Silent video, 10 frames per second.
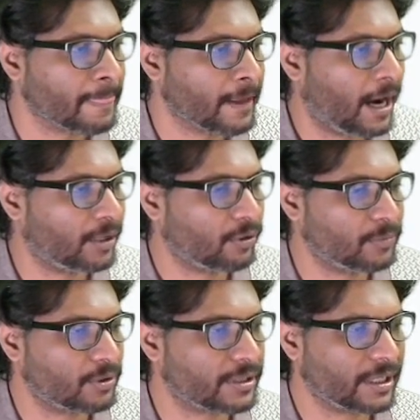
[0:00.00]
And one
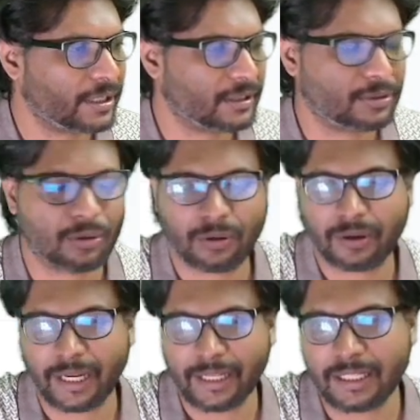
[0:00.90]
more thing, so
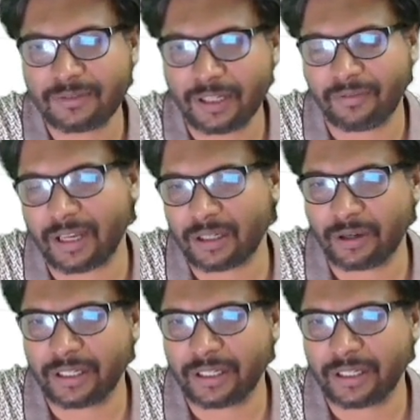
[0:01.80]
in this video we are going